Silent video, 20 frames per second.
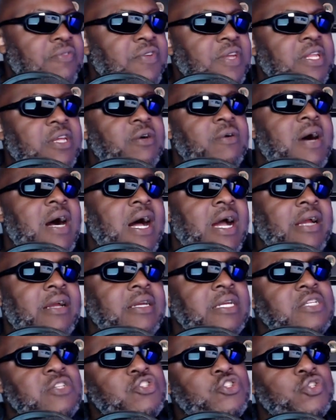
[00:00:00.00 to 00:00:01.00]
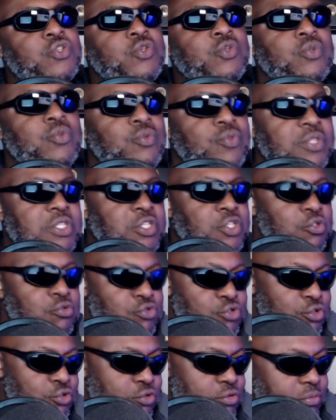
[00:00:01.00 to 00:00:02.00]
the video higher into the
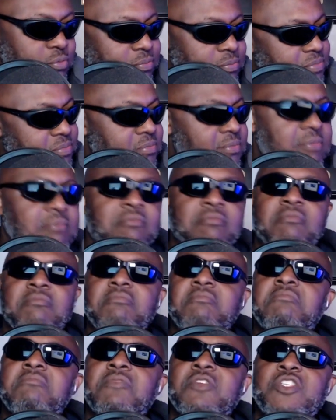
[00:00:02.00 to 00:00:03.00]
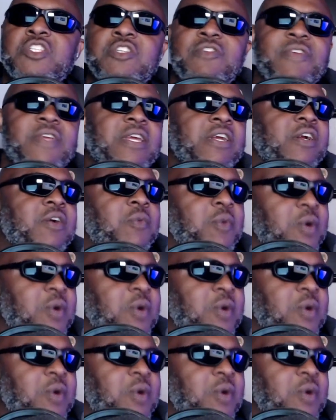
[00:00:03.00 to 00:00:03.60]
YouTube sphere,